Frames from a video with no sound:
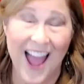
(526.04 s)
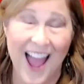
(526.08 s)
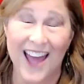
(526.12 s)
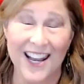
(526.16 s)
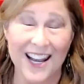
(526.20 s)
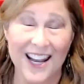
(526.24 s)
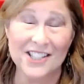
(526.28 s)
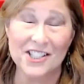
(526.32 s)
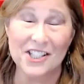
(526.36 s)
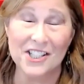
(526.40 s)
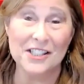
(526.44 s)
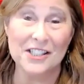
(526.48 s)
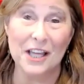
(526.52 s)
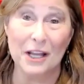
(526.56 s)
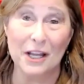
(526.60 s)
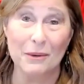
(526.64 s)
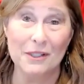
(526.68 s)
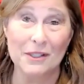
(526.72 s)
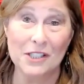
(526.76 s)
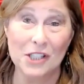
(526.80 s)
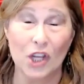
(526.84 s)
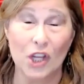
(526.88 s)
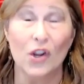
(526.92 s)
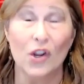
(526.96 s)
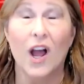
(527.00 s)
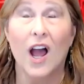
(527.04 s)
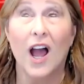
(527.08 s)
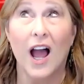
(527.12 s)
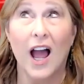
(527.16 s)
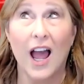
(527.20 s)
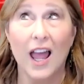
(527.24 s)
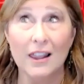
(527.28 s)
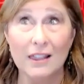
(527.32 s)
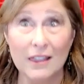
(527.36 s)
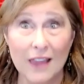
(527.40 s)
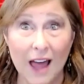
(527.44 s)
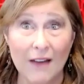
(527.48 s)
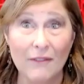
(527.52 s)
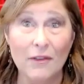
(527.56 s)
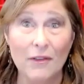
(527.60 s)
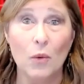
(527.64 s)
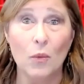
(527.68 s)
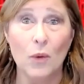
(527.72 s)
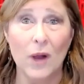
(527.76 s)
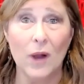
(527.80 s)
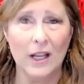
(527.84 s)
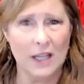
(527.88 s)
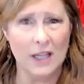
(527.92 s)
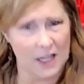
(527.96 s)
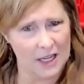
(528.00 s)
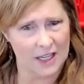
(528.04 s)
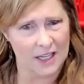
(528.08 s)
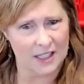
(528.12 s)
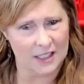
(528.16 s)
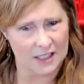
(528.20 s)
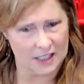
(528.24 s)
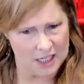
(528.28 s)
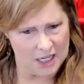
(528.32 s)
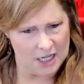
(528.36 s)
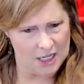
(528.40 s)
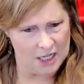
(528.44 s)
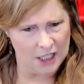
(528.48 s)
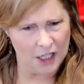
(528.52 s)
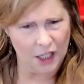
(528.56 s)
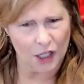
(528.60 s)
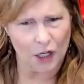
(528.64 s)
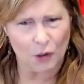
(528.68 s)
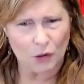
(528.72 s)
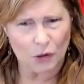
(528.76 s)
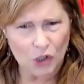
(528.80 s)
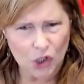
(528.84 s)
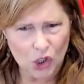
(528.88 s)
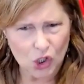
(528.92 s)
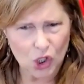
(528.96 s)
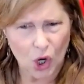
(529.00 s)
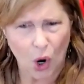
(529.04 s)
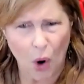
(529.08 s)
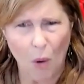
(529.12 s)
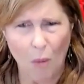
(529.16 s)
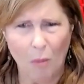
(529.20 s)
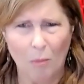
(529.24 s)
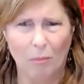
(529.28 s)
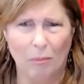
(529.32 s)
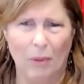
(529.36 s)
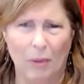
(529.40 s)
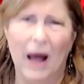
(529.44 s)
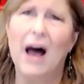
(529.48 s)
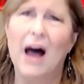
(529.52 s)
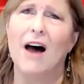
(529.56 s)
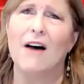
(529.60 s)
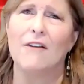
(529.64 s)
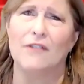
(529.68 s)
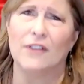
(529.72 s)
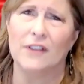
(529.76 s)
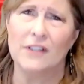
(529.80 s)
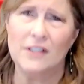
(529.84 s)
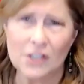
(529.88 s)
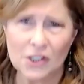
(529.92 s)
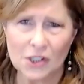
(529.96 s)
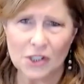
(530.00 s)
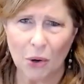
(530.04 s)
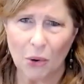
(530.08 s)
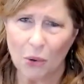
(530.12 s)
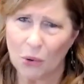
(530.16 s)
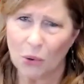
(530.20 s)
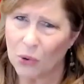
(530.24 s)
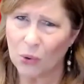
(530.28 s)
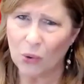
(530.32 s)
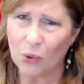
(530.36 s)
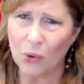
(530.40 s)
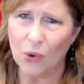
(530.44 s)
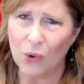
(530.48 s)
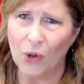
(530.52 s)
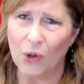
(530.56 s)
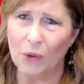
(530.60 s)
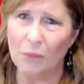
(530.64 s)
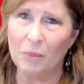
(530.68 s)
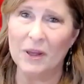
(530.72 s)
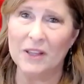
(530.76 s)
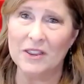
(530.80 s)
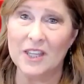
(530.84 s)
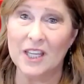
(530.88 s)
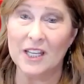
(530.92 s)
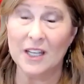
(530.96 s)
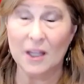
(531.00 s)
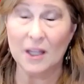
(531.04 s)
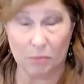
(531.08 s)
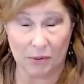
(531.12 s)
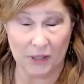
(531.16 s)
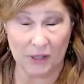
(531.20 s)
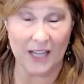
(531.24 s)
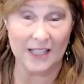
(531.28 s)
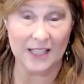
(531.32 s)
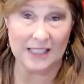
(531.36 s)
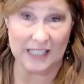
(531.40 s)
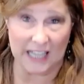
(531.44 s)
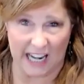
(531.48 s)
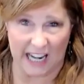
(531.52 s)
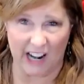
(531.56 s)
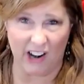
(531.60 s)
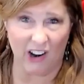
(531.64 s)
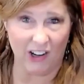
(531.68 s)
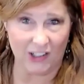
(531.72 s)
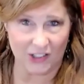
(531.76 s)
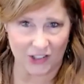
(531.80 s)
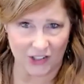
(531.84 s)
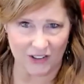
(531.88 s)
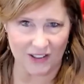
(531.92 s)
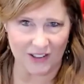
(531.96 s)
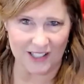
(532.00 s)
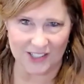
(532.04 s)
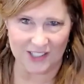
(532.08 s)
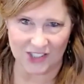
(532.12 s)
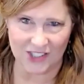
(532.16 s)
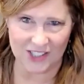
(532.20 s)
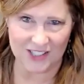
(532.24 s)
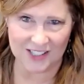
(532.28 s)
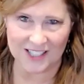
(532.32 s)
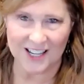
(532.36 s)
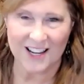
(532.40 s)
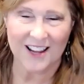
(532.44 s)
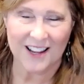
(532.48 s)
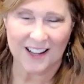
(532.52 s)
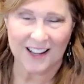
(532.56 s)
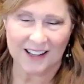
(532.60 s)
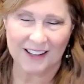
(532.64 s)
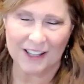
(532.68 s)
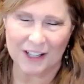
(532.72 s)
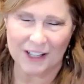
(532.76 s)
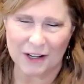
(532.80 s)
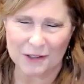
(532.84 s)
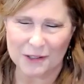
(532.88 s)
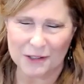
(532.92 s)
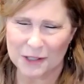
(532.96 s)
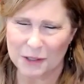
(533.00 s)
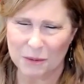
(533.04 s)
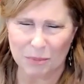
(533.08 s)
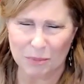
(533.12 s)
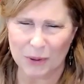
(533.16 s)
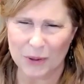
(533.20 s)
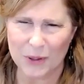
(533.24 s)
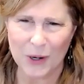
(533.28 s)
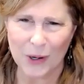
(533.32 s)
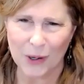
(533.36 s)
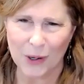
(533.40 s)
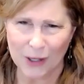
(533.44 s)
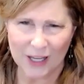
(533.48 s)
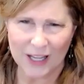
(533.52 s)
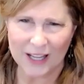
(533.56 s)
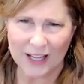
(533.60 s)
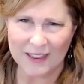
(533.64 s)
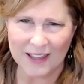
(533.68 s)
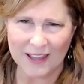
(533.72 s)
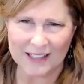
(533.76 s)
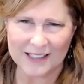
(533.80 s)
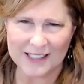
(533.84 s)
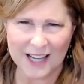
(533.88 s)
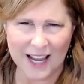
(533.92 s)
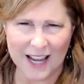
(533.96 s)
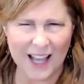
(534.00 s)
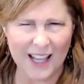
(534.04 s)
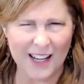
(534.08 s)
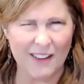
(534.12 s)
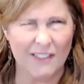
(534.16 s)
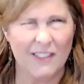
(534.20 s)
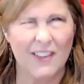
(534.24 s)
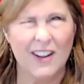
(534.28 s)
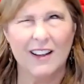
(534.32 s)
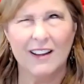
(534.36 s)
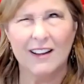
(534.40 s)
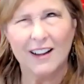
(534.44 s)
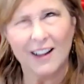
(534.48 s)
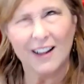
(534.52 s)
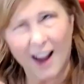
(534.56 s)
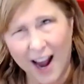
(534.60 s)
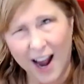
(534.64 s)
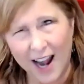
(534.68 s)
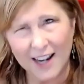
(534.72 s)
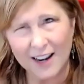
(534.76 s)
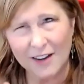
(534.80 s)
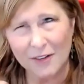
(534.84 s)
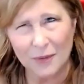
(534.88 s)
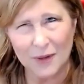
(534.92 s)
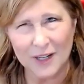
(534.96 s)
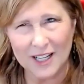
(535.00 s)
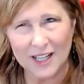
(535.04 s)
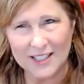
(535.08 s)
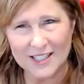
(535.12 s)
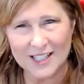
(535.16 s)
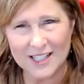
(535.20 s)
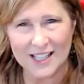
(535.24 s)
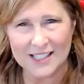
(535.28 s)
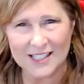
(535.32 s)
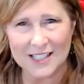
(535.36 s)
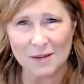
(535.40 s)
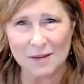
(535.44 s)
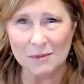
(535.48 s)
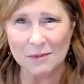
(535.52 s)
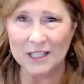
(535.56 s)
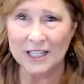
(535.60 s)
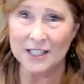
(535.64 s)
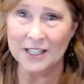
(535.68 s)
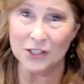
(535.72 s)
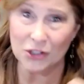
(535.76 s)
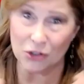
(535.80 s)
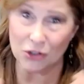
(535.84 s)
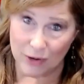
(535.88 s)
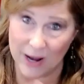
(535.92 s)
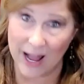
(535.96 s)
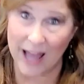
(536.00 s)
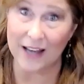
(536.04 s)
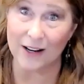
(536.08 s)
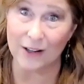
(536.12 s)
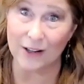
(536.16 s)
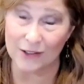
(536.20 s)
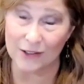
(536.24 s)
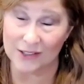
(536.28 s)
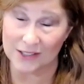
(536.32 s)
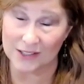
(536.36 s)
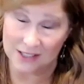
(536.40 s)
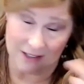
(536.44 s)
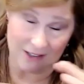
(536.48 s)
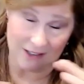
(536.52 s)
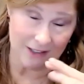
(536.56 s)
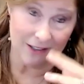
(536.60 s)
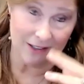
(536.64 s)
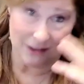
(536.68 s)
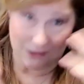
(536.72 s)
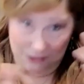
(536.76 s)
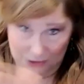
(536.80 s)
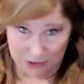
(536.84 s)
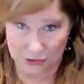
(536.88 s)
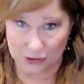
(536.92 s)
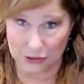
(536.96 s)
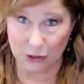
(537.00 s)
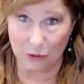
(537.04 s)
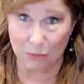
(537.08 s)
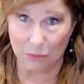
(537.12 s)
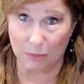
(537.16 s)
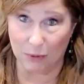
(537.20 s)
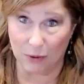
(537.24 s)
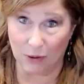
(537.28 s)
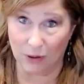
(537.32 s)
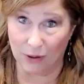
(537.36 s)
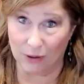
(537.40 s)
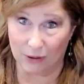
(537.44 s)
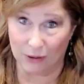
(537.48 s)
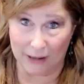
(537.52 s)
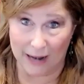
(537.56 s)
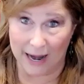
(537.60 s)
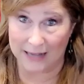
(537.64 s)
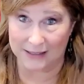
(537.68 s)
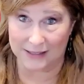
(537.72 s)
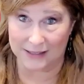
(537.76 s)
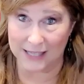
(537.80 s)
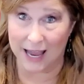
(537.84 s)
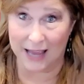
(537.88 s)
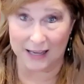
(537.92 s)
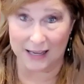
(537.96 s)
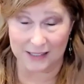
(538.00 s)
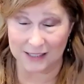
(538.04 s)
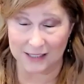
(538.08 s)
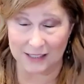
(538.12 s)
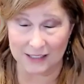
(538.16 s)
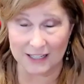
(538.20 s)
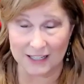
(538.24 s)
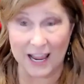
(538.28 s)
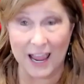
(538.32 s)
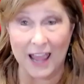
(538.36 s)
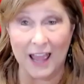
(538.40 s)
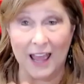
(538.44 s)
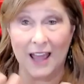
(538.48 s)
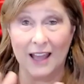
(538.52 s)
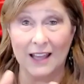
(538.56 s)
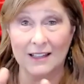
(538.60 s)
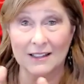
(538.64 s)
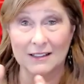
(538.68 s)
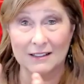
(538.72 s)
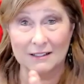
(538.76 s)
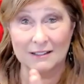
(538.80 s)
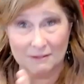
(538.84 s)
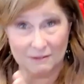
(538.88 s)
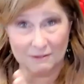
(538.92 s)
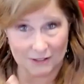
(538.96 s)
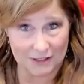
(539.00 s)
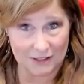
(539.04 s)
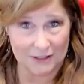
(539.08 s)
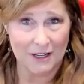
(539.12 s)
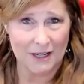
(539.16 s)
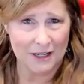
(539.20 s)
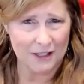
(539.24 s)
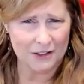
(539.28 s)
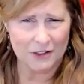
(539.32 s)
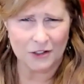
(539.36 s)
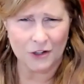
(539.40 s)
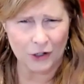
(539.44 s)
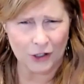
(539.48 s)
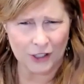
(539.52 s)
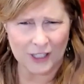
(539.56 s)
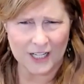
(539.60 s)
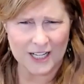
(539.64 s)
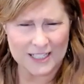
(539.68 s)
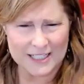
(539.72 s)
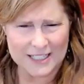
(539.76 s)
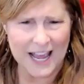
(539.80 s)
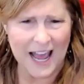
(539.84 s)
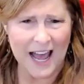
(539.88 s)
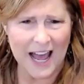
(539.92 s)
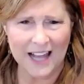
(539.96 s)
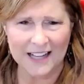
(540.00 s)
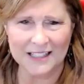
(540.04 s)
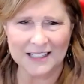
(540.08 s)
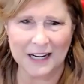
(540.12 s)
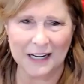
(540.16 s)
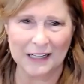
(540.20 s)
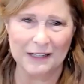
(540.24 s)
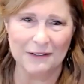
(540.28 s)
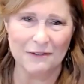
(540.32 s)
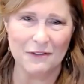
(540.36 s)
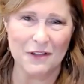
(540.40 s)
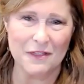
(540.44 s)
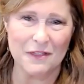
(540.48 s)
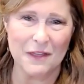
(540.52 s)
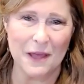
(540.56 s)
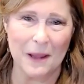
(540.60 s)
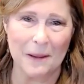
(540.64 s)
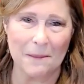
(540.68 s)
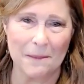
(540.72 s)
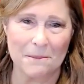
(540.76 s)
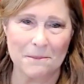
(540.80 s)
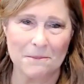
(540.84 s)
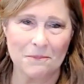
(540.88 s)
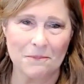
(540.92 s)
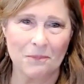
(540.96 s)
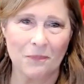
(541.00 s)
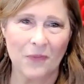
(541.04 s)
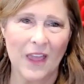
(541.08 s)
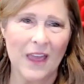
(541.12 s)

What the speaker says: And I just thought it was cute. I love it when he is, so buff and so cool, but then he plays a character that's just, super nerdy, and that's kind of what he does. I mean, he straddles super assassin and nerdy dad kind of a thing.